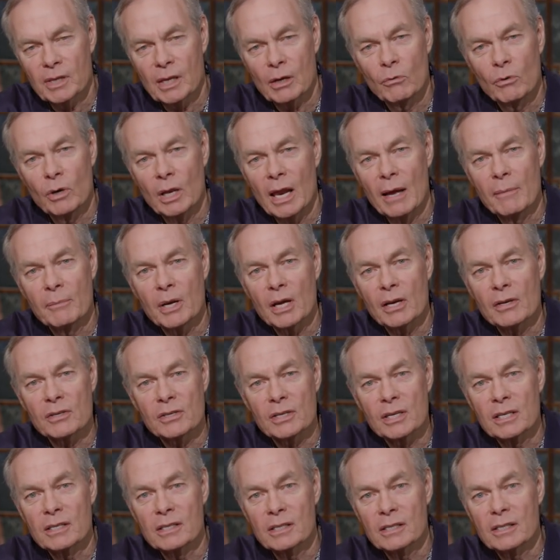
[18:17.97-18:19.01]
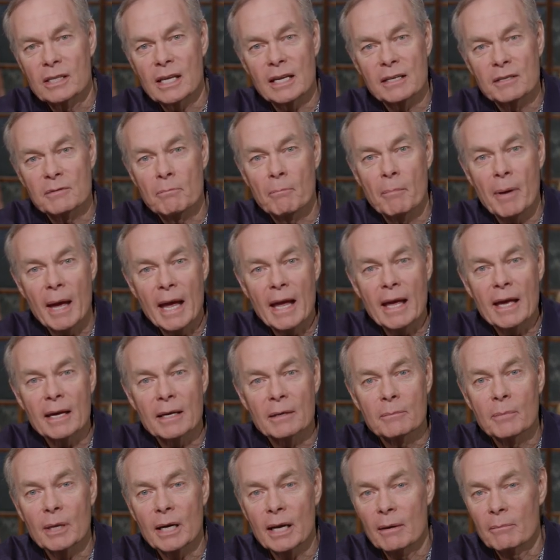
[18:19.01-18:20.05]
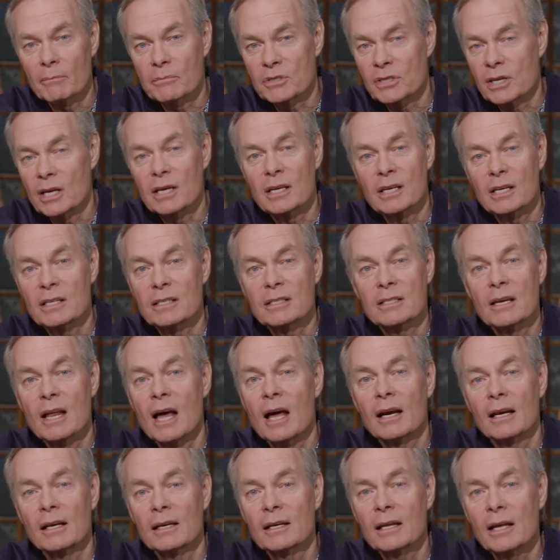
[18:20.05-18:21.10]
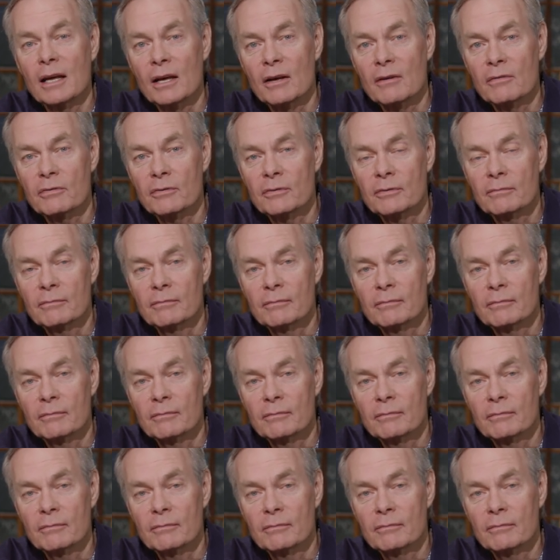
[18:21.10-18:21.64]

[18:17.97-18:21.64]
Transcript: Well, I'm not saying that that's bad, but I'm saying it's not enough.